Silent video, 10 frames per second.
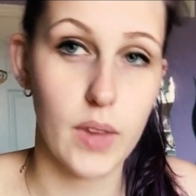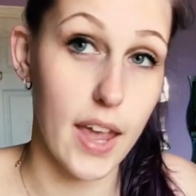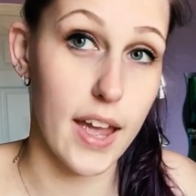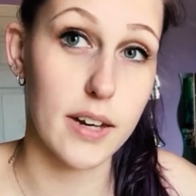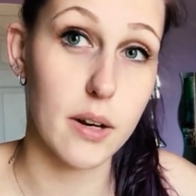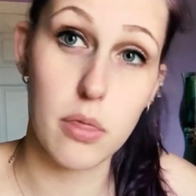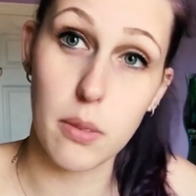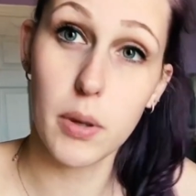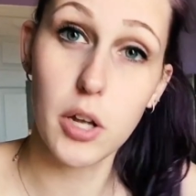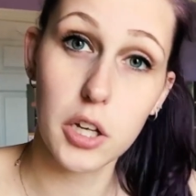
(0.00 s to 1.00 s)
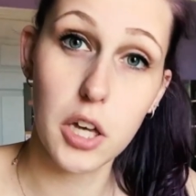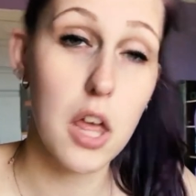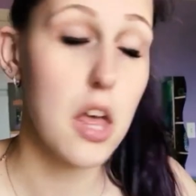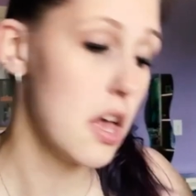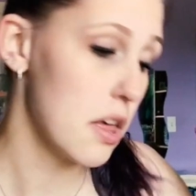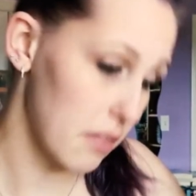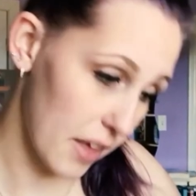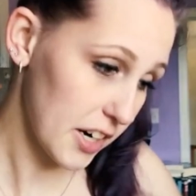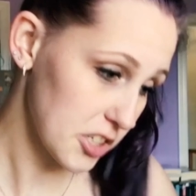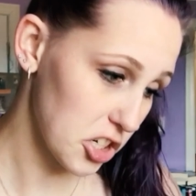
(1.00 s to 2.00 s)
And the book
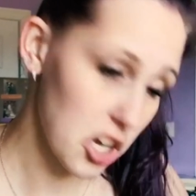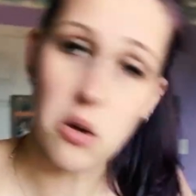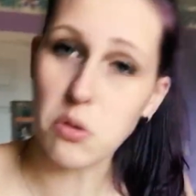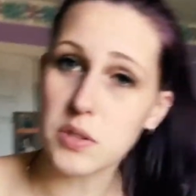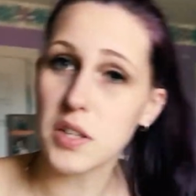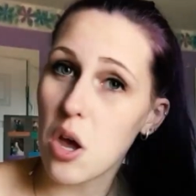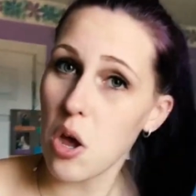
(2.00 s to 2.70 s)
that I chose